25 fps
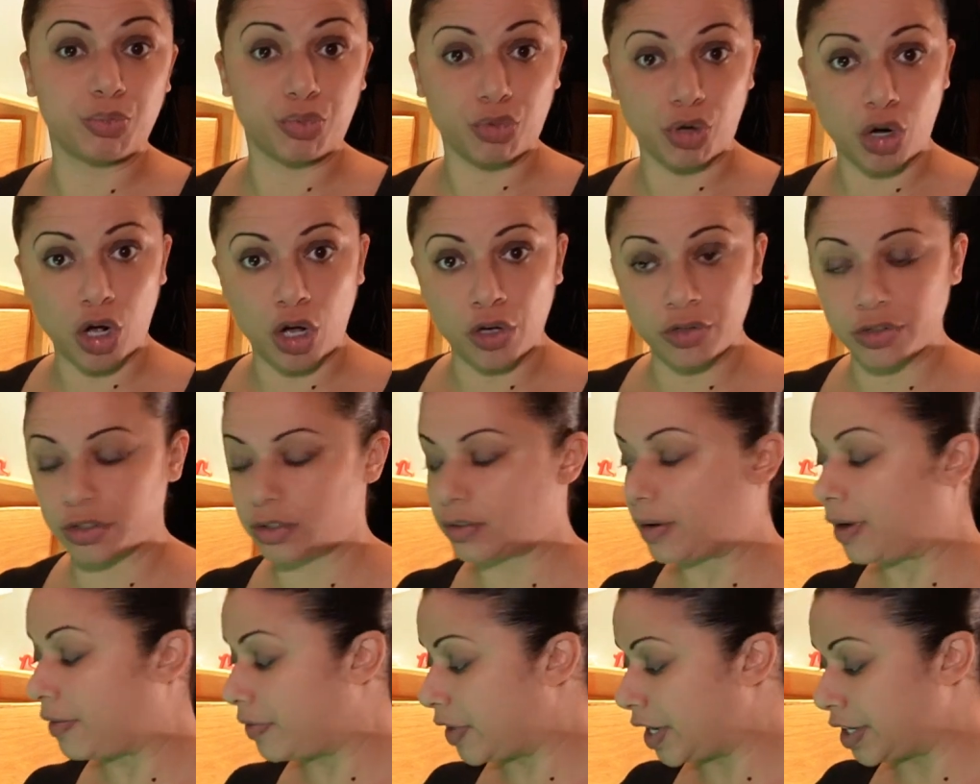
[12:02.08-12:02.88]
broth,
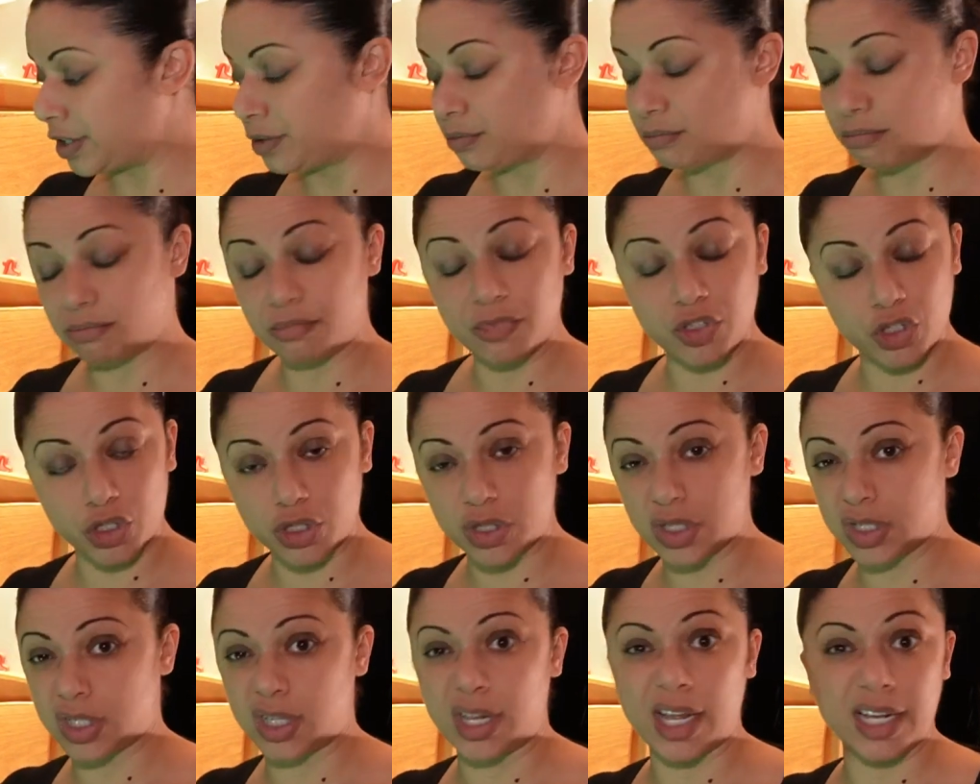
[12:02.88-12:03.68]
and then
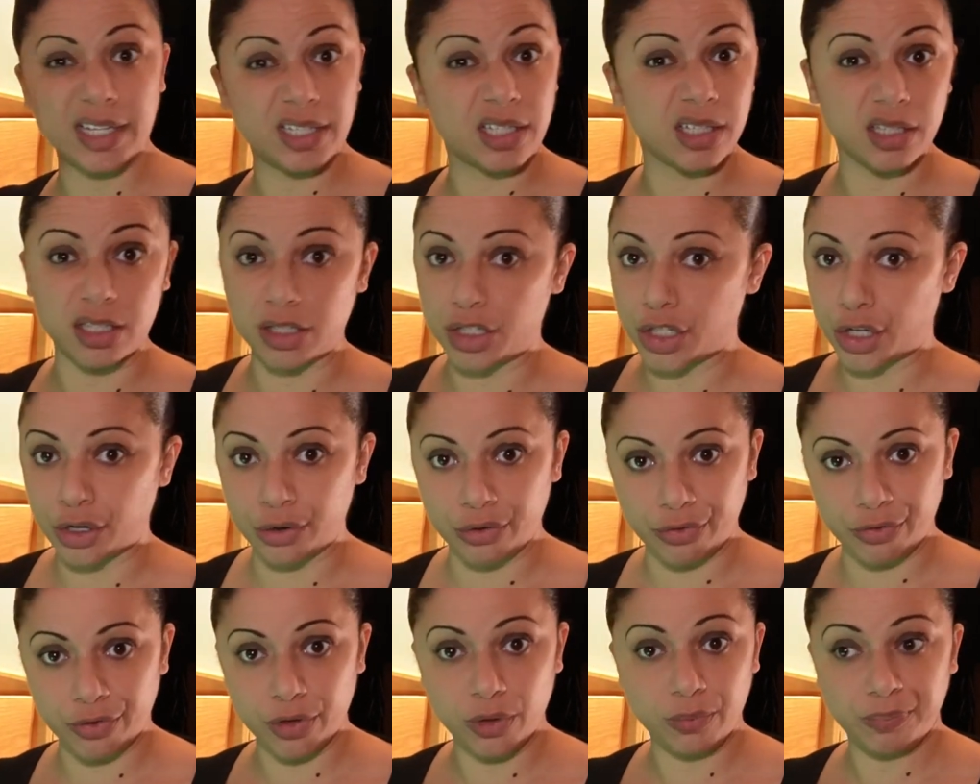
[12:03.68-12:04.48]
just slices of
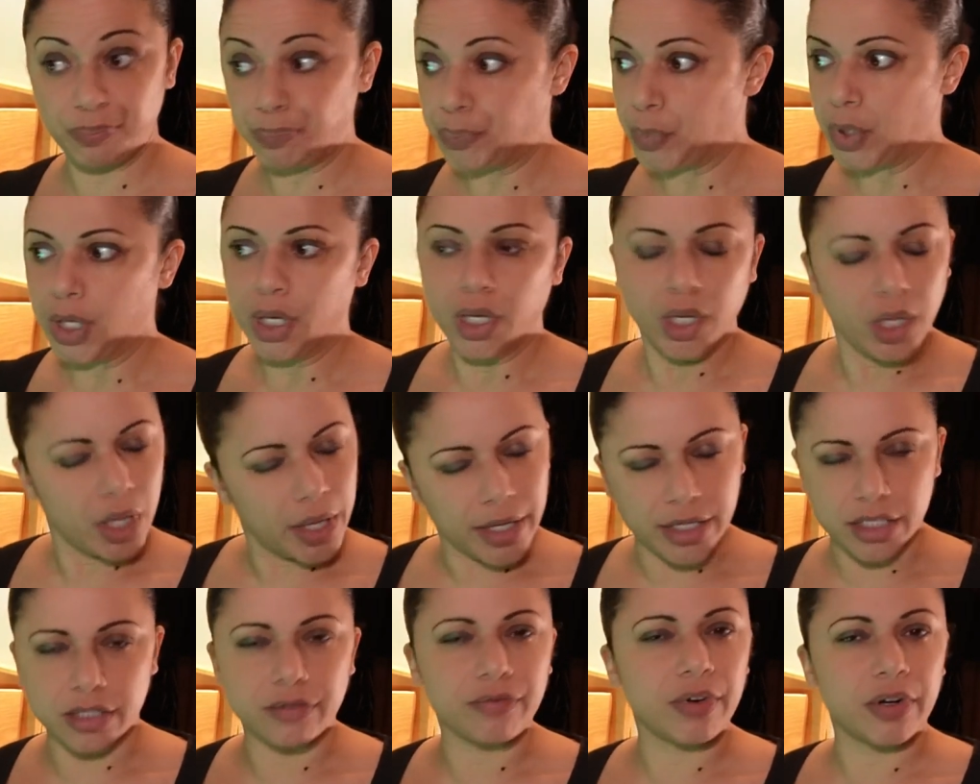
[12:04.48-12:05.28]
tofu.
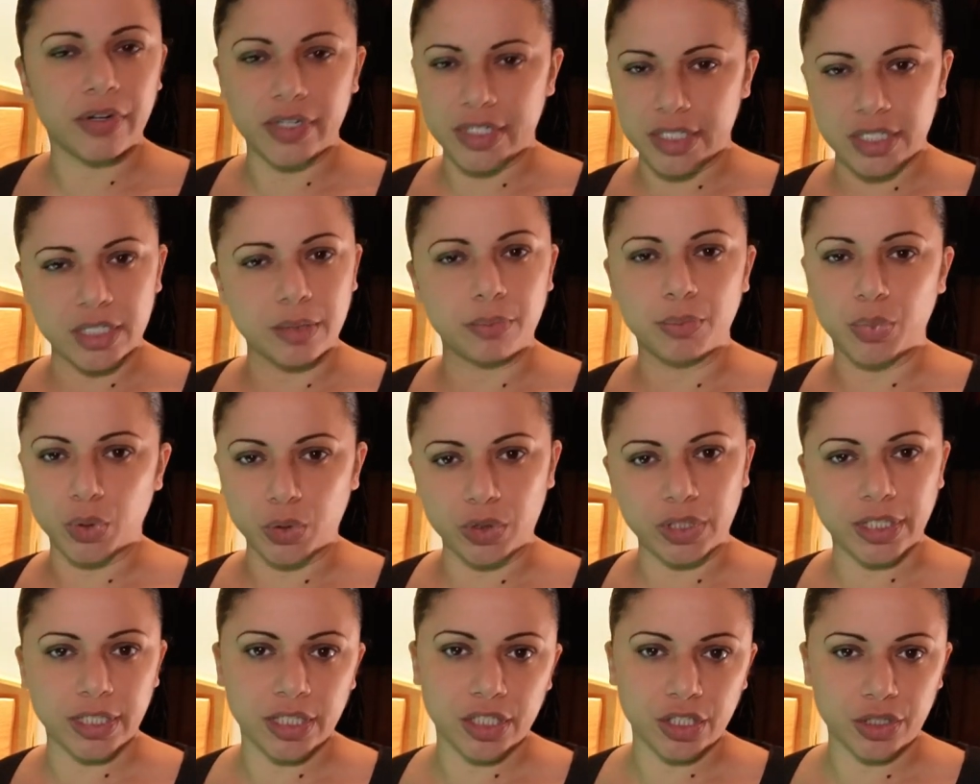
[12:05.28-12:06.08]
And it's a very simple
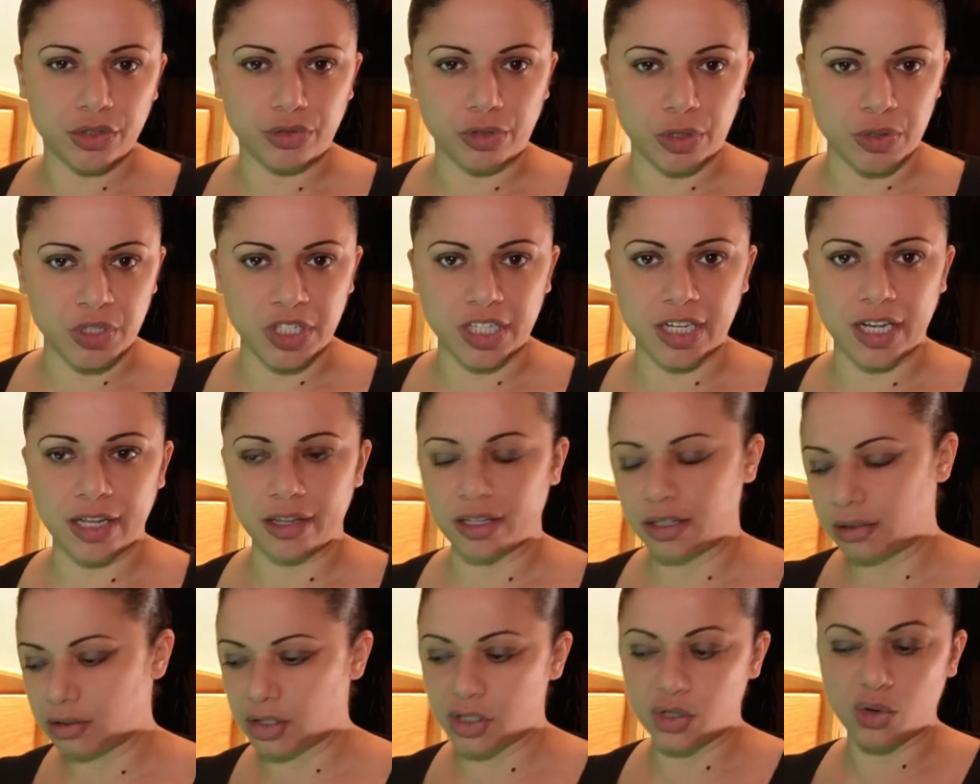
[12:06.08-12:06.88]
thing to throw
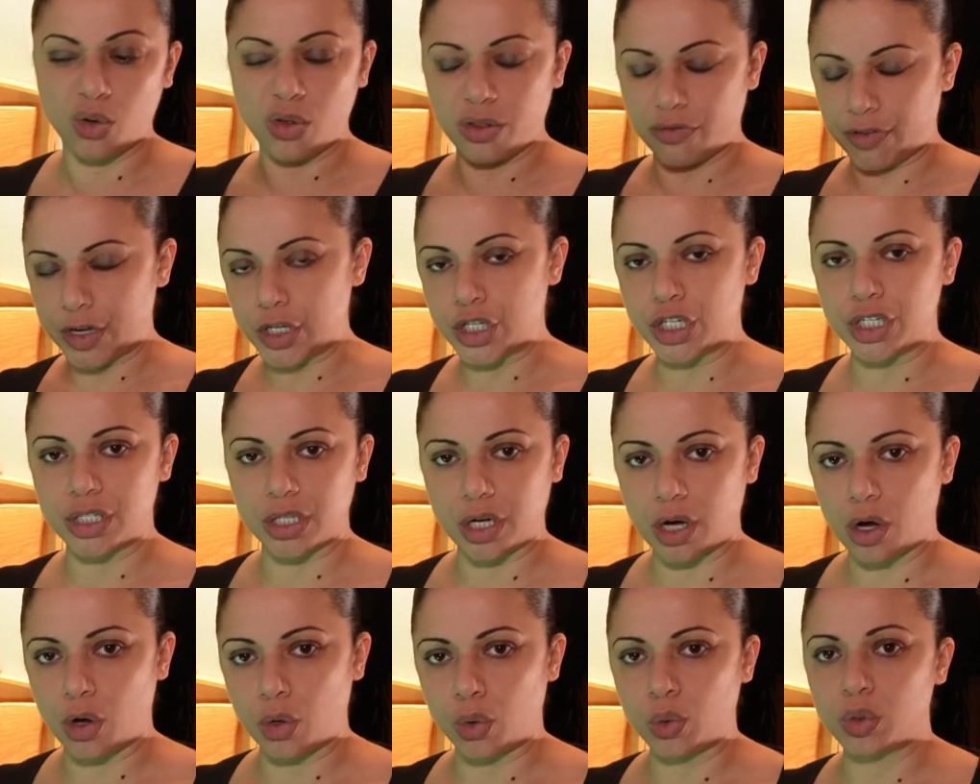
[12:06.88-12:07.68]
together because all the veggies are
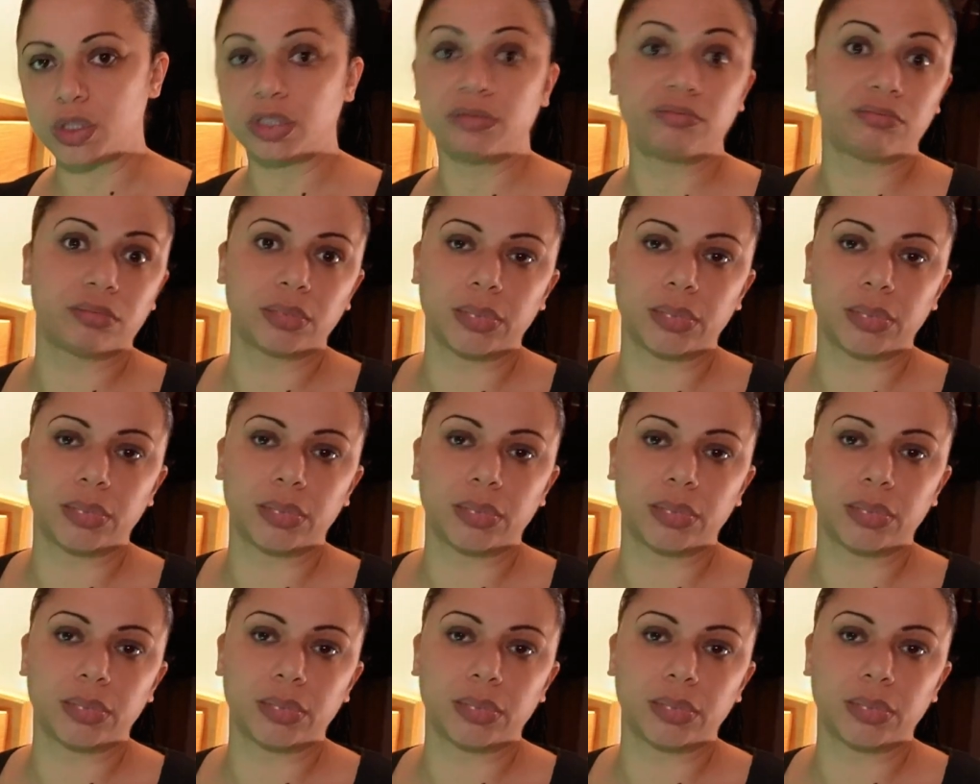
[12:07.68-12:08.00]
cold.